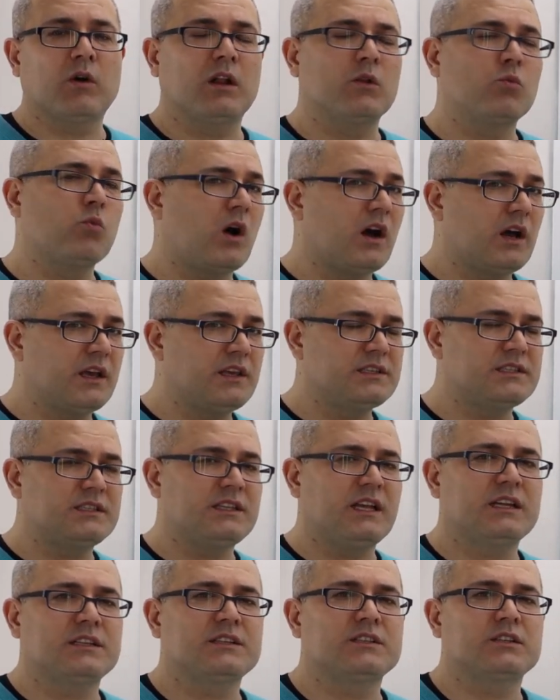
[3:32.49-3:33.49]
Well, why
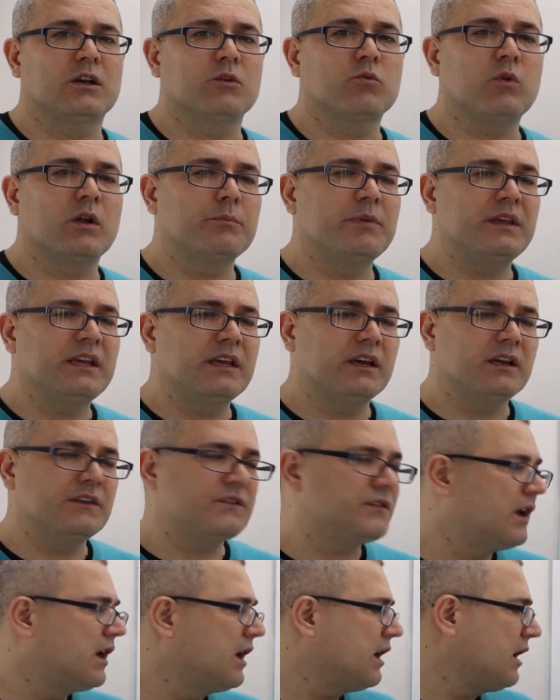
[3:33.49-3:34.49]
is that so? Well,
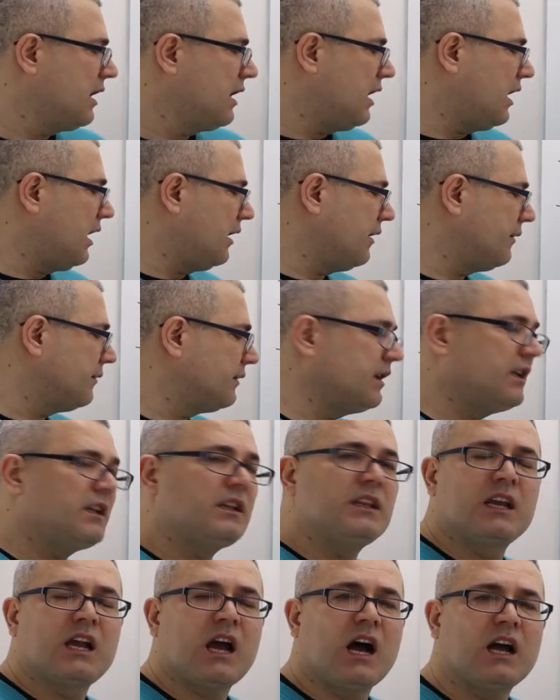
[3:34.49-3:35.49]
because
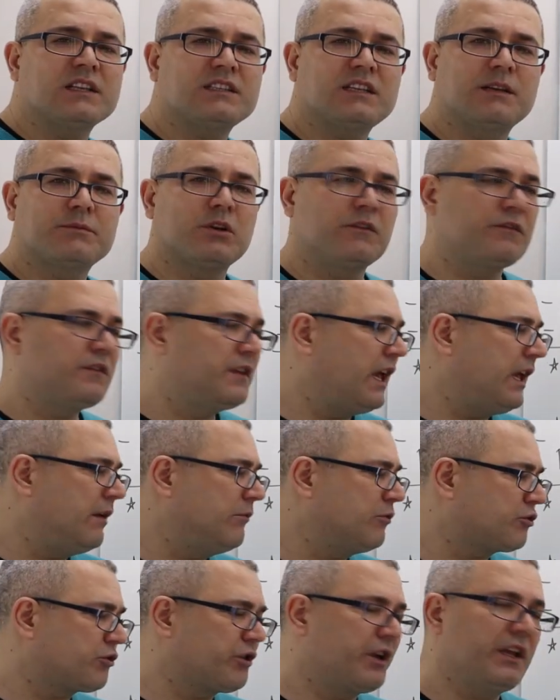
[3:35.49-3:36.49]
the concept of
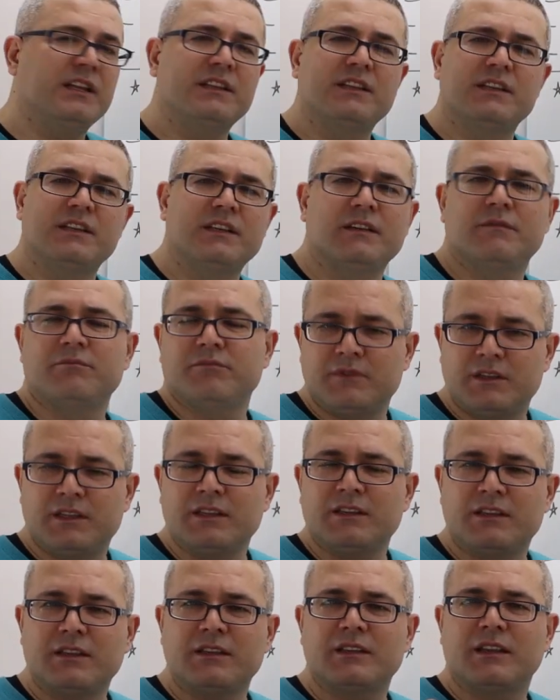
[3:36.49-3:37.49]
game tree,
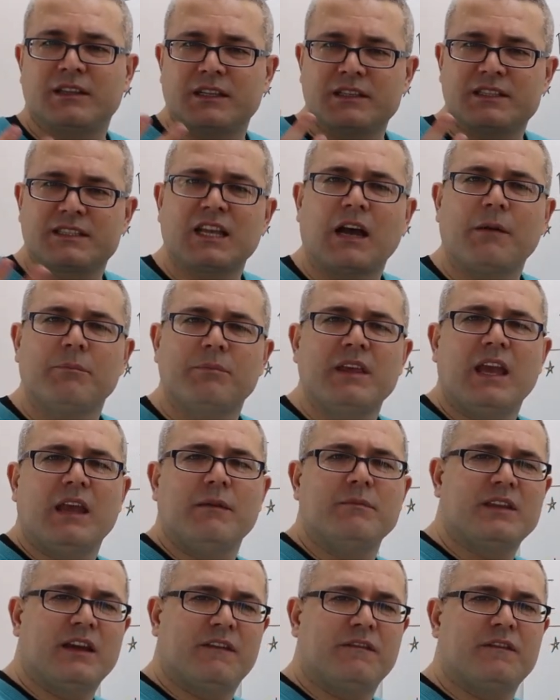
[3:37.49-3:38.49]
the
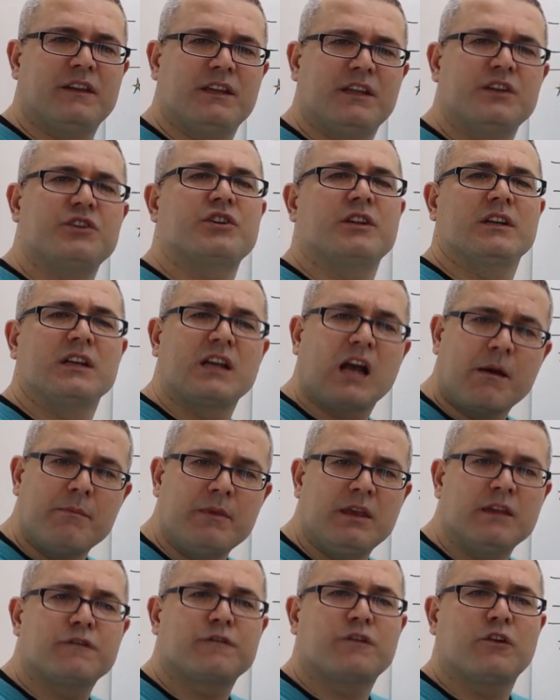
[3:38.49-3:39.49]
sub-game definition
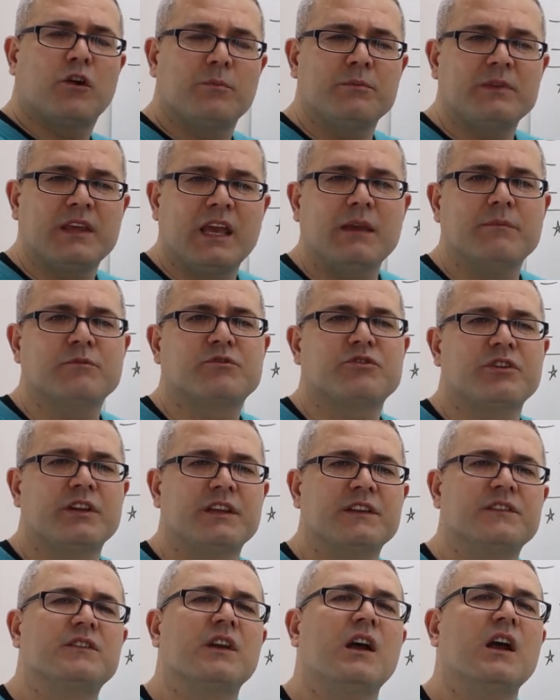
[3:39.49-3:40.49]
coming from game
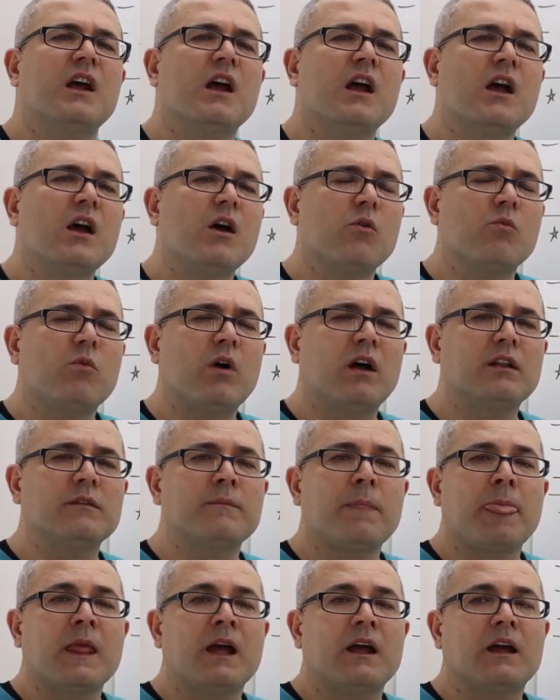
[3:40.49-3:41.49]
trees,
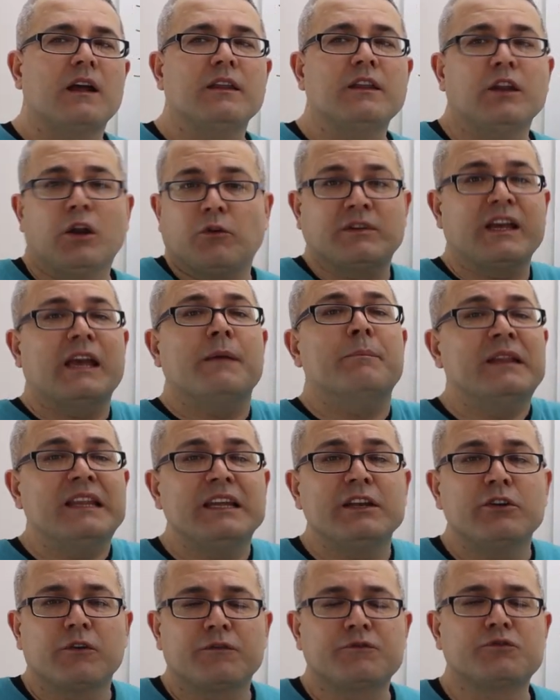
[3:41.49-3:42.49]
well, you know, the
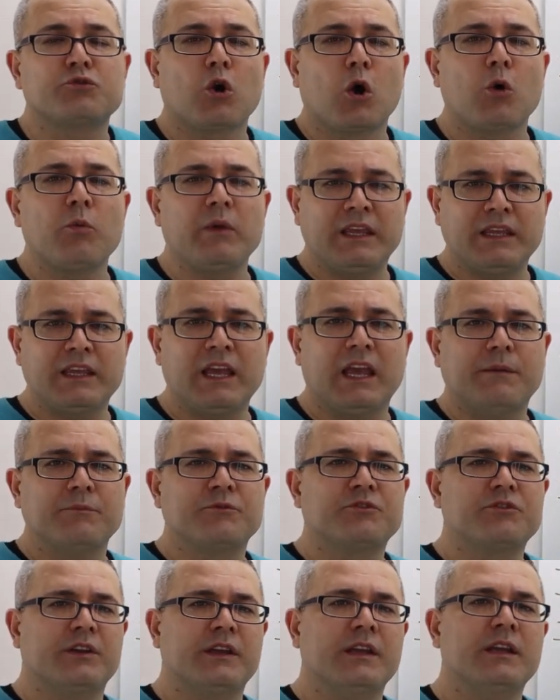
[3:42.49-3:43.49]
ability of drawing
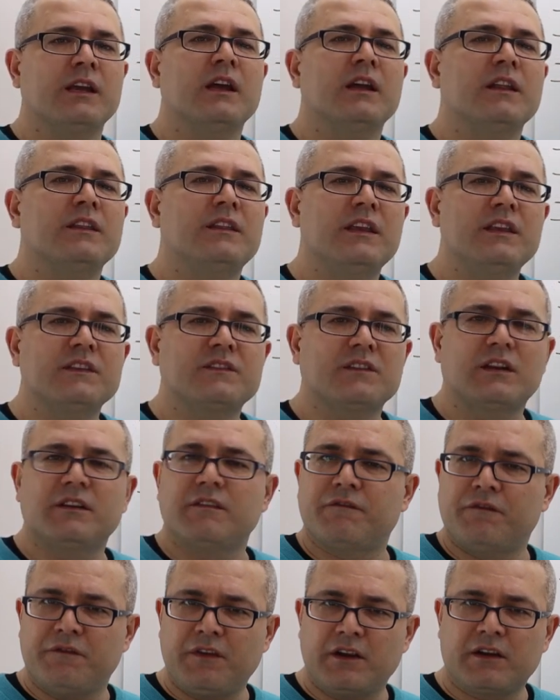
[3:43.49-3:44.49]
game tree, these
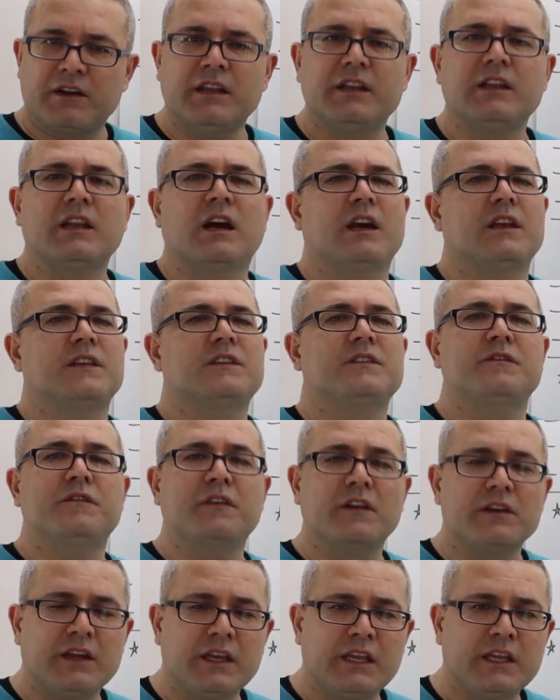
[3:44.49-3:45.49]
are very nice,
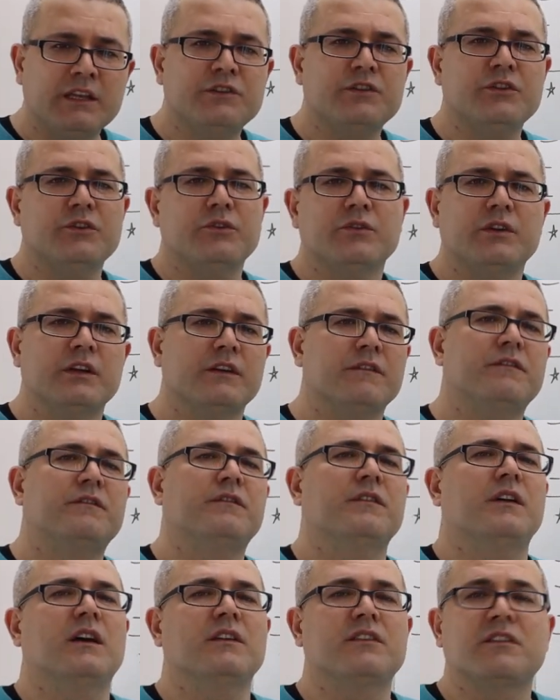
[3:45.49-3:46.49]
very
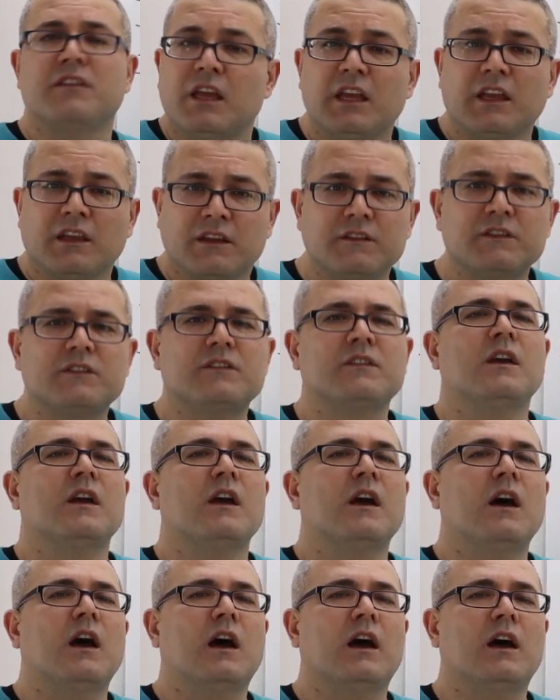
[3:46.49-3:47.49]
intuitive things
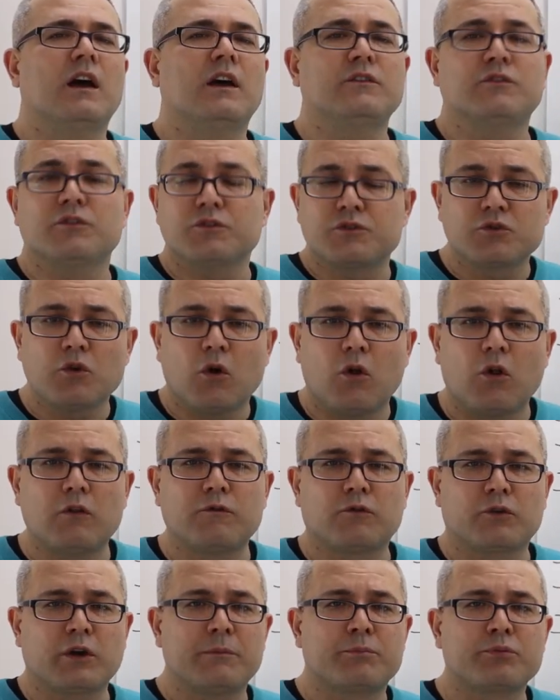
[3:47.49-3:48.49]
to
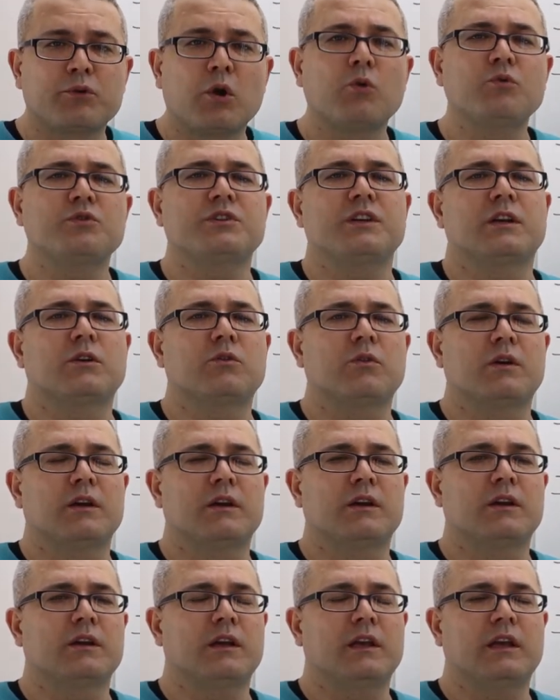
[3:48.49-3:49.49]
solve or approach
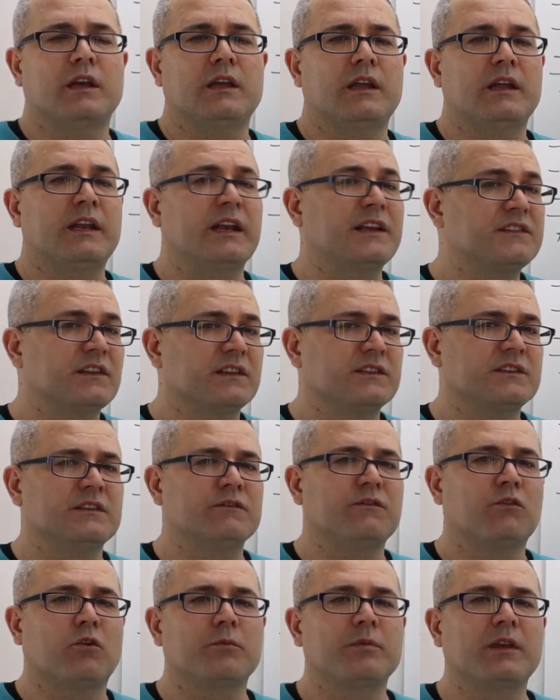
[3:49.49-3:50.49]
an
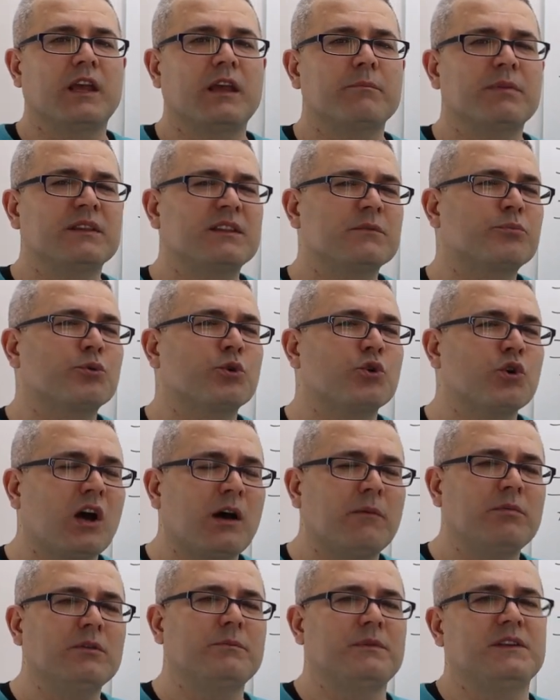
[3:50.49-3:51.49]
extensive form game. But the
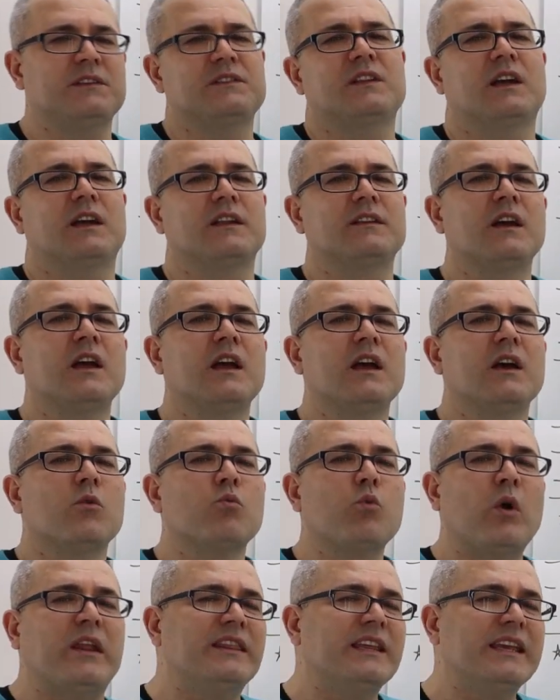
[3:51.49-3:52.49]
problem is that
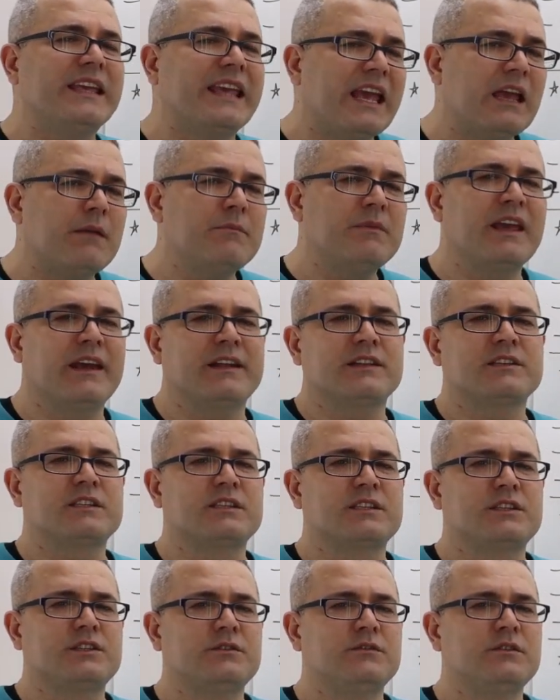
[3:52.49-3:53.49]
when the game
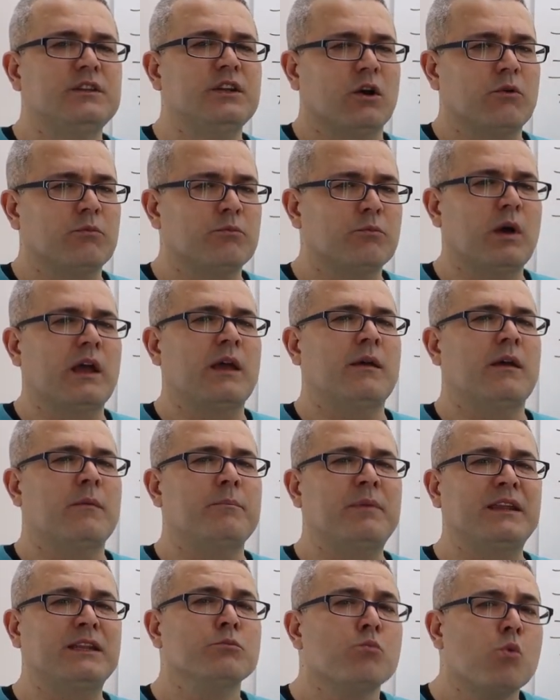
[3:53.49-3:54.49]
gets, you know,
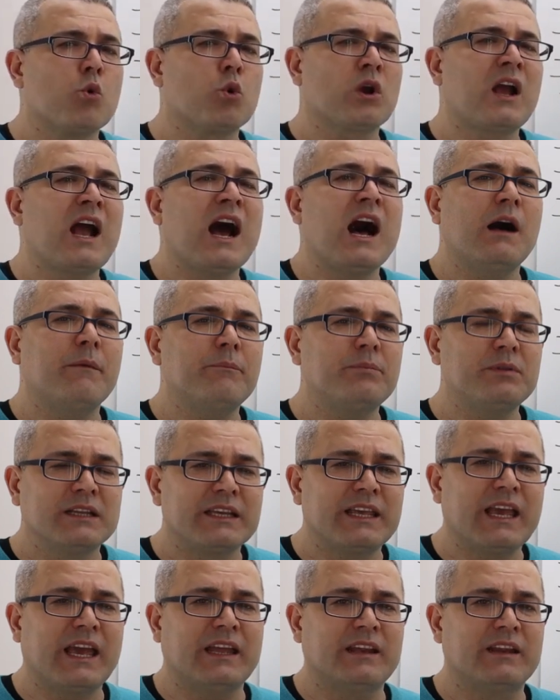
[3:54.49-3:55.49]
a bit more
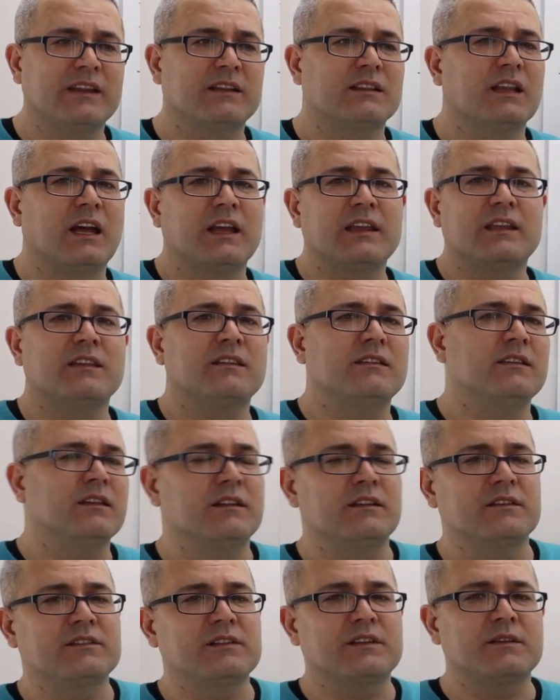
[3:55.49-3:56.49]
complicated, like
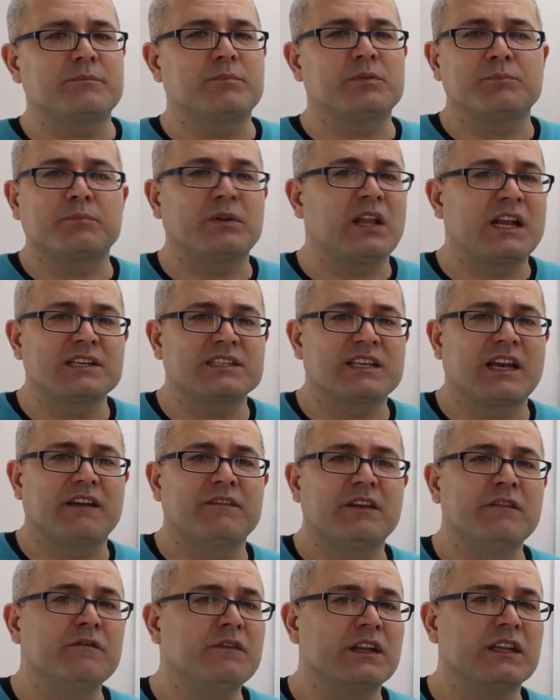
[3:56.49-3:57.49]
the players
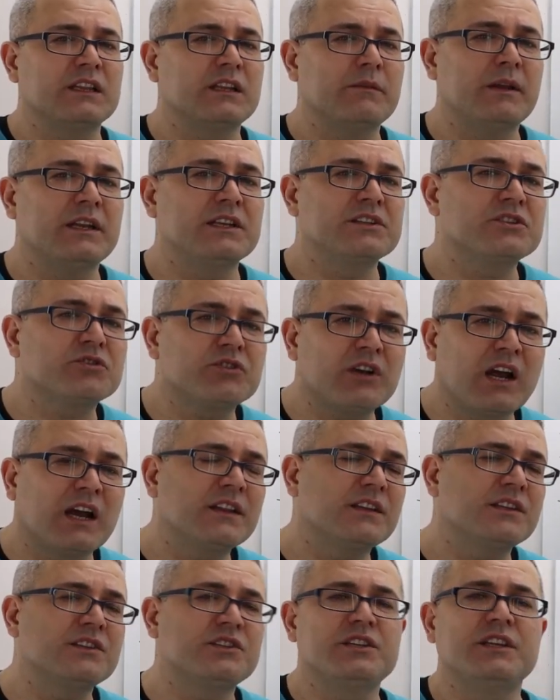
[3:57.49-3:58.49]
have infinitely many
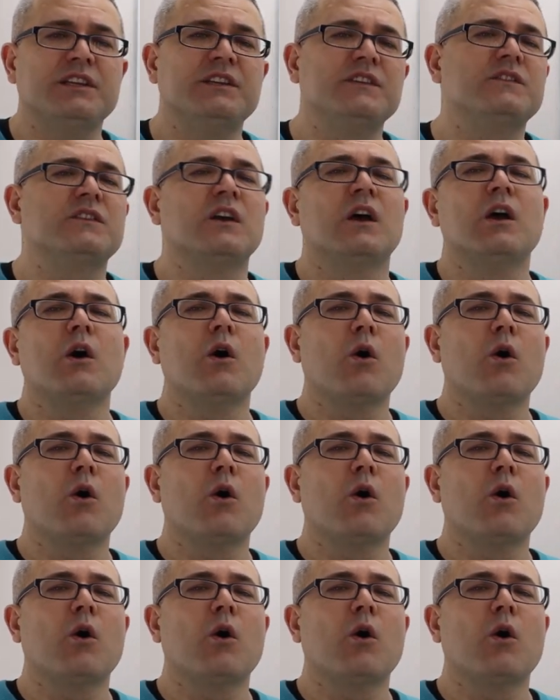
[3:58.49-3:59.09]
strategies,